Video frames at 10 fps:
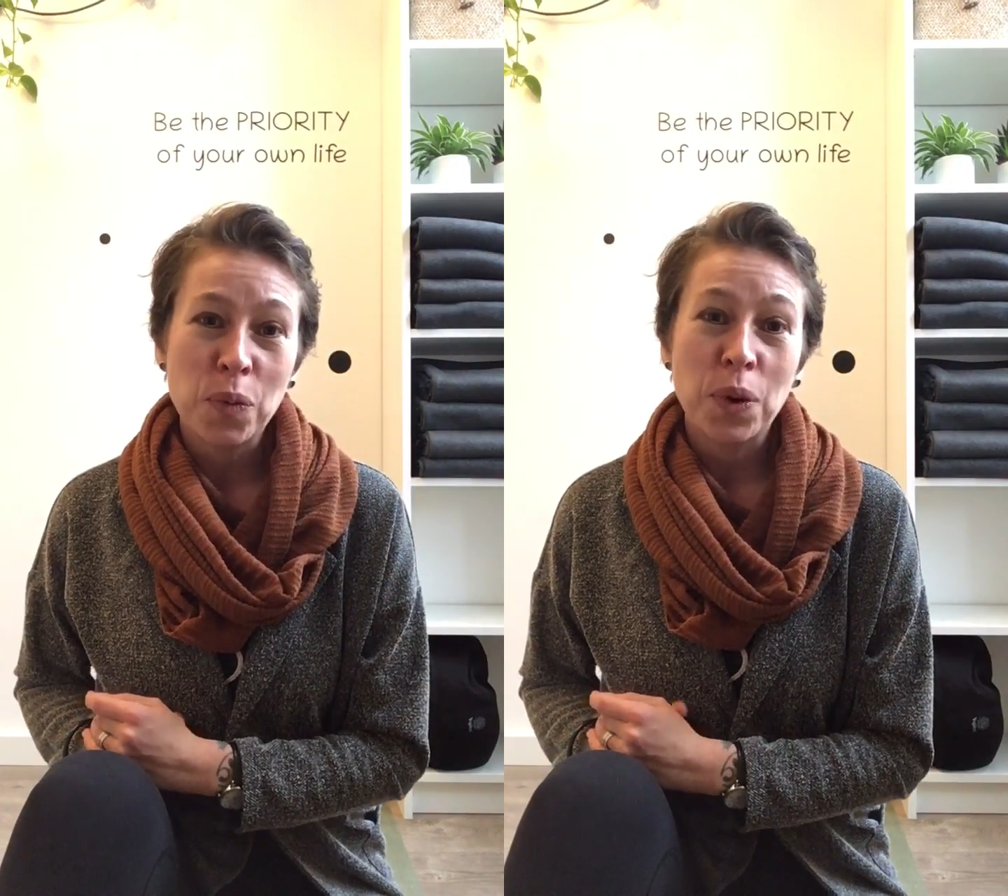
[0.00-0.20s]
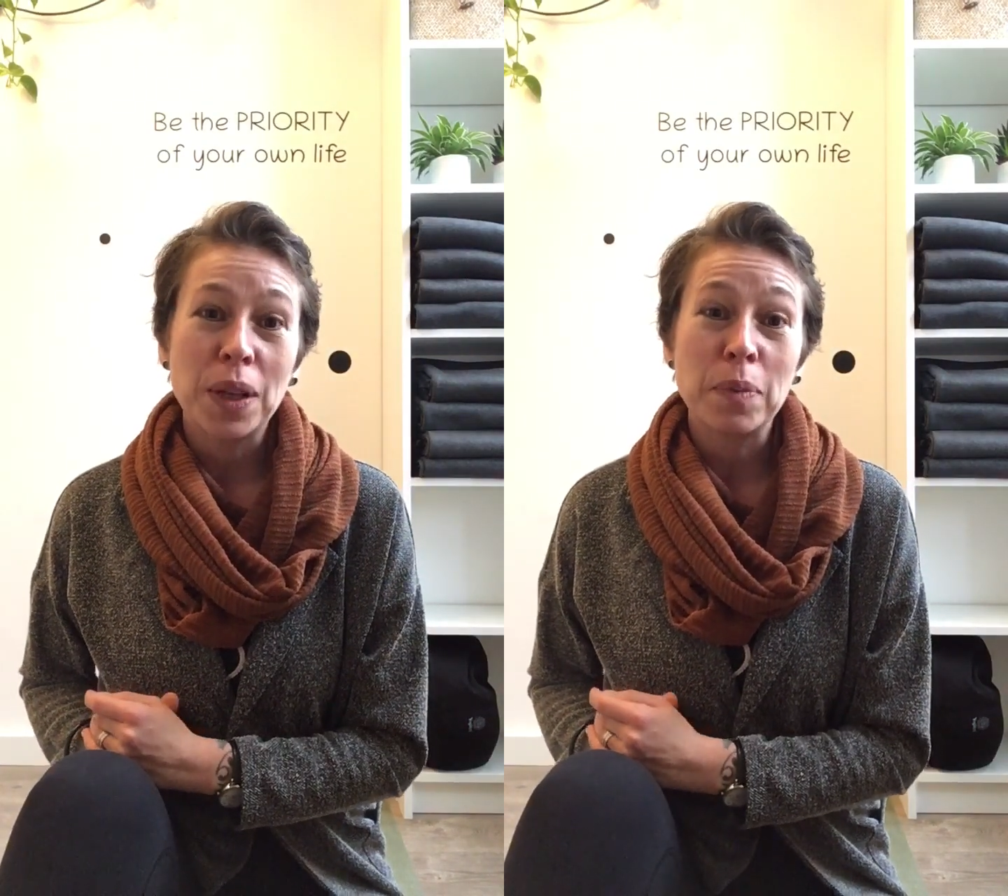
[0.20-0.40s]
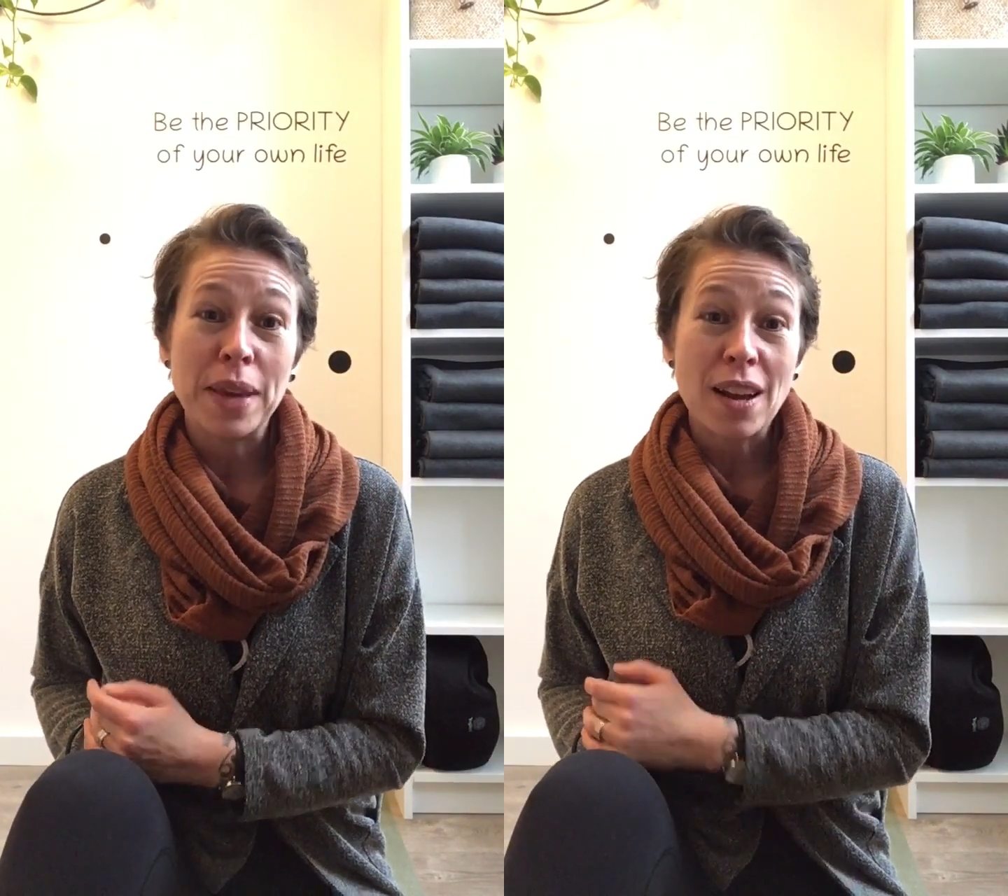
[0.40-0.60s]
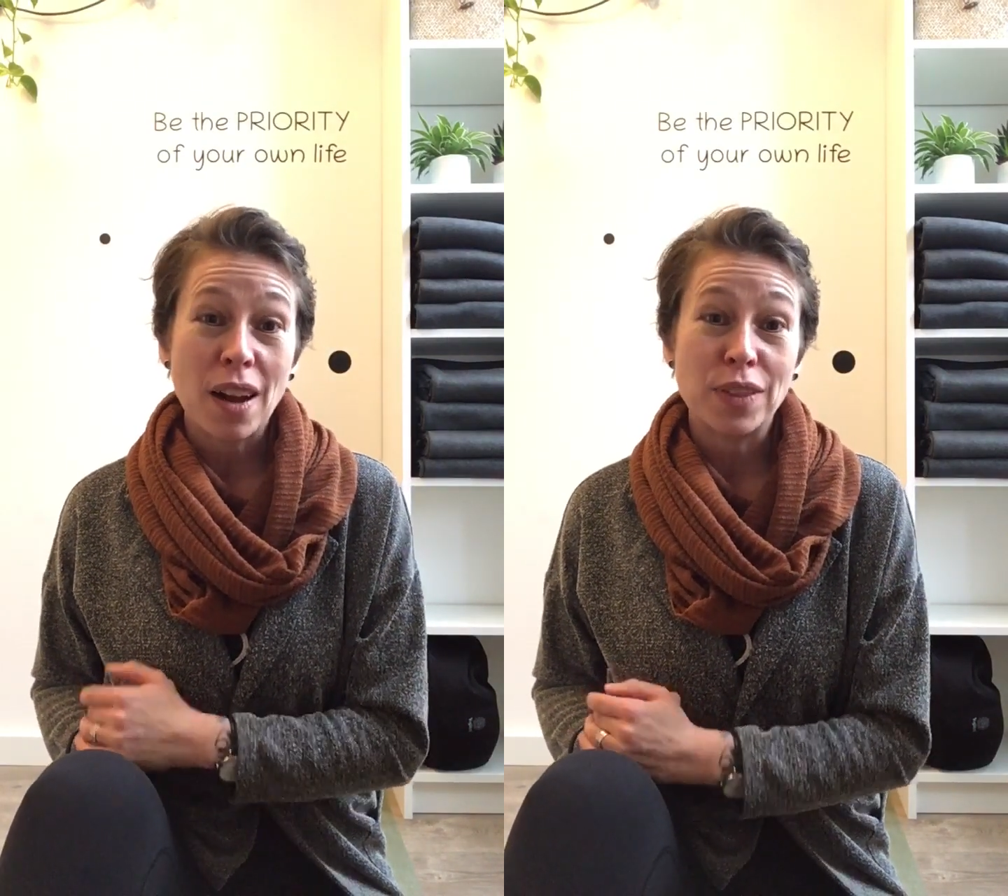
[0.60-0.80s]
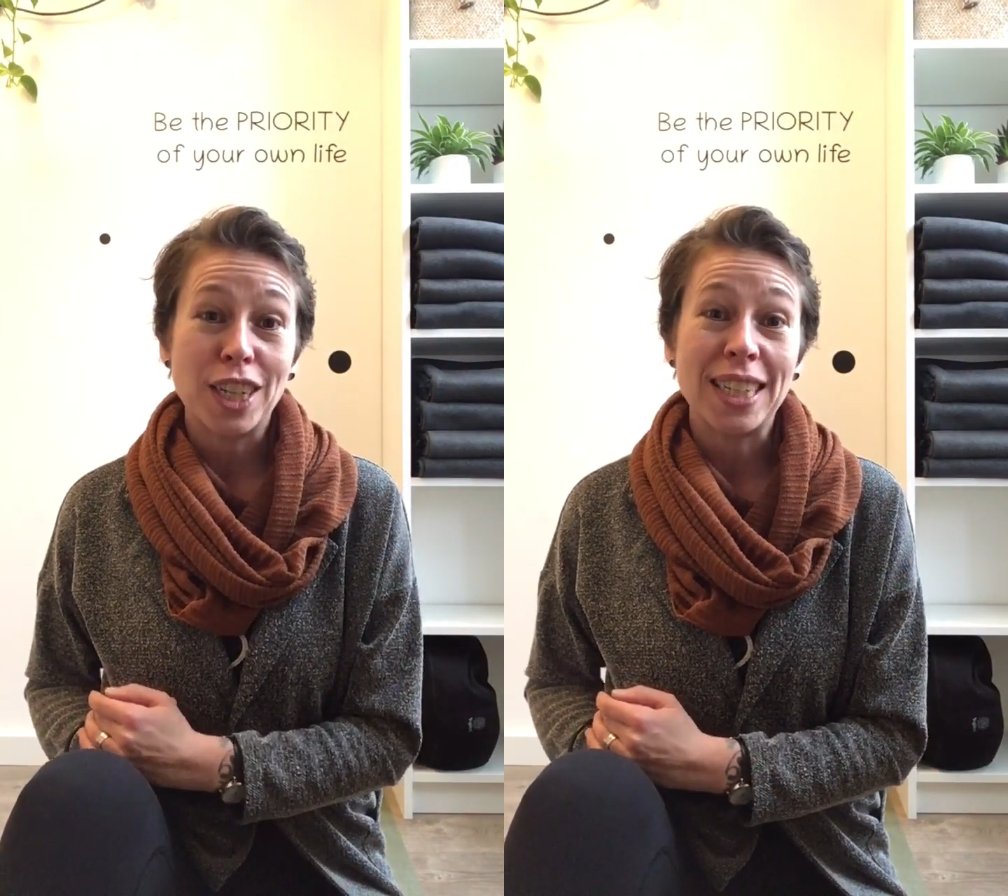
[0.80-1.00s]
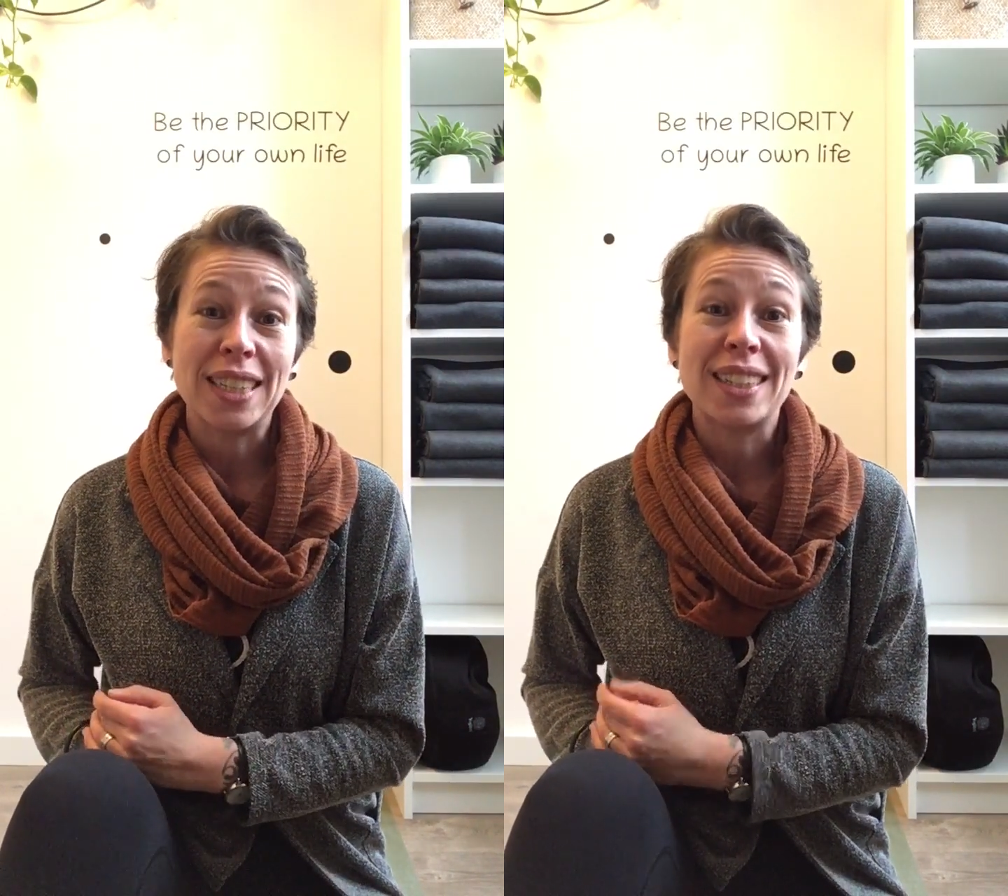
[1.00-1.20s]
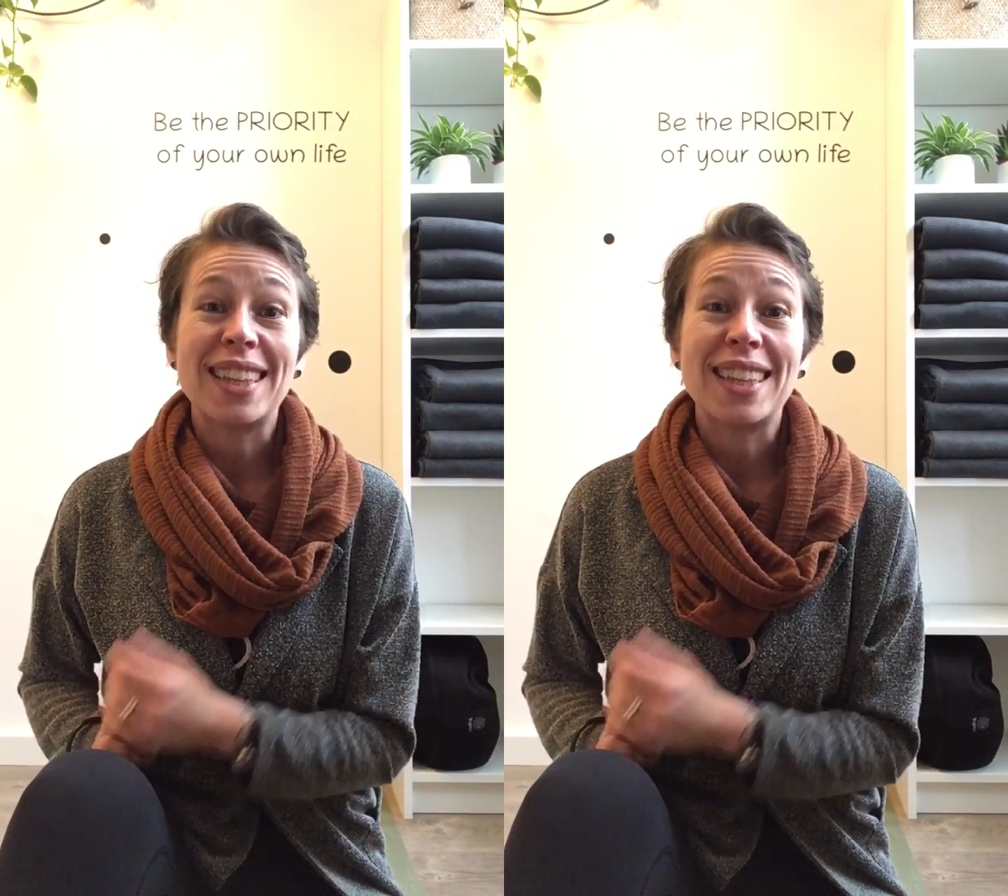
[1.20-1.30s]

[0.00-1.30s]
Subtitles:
will be covered in the